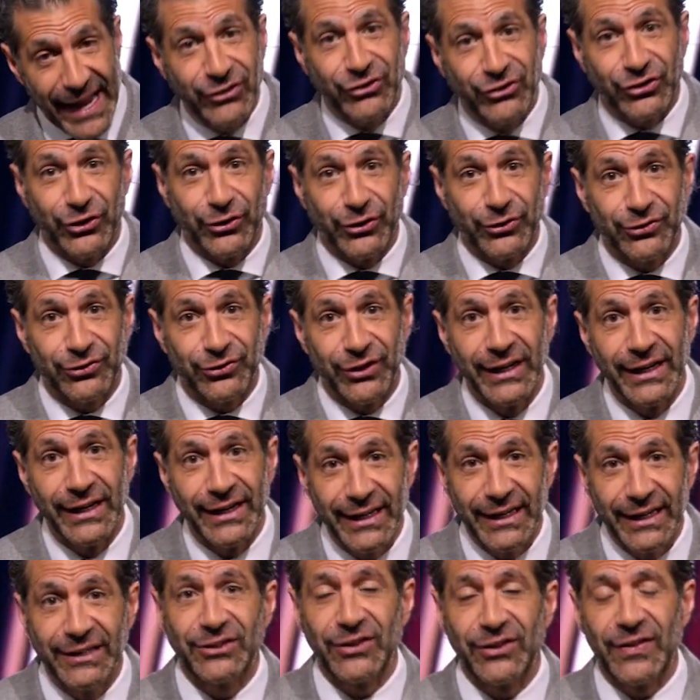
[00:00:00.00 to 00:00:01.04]
enters
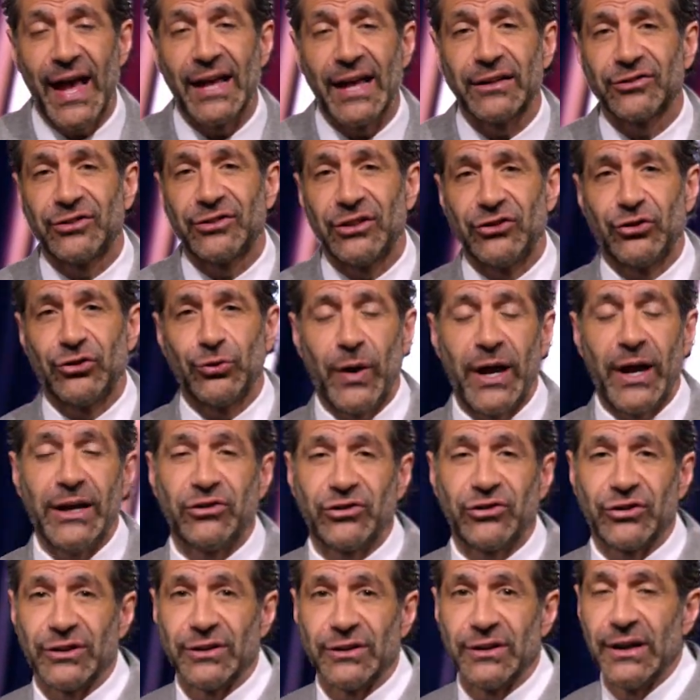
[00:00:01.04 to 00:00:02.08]
into that
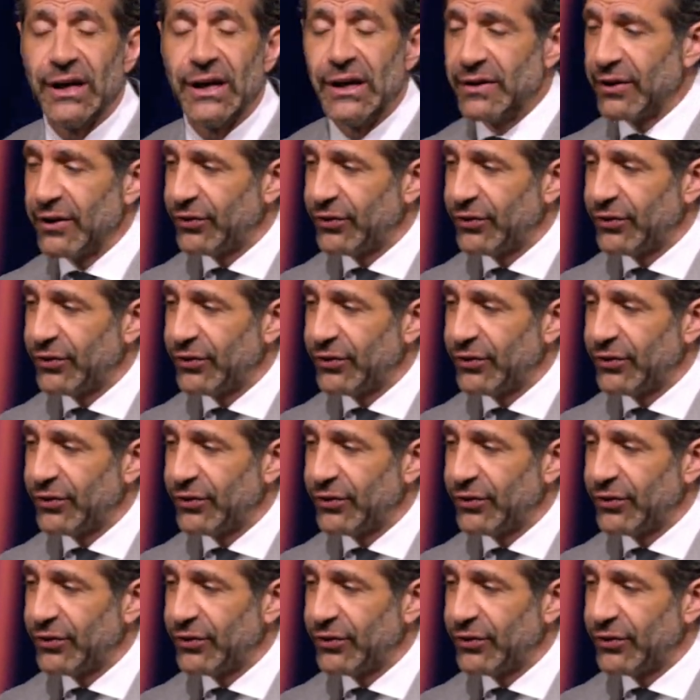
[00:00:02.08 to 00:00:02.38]
situation,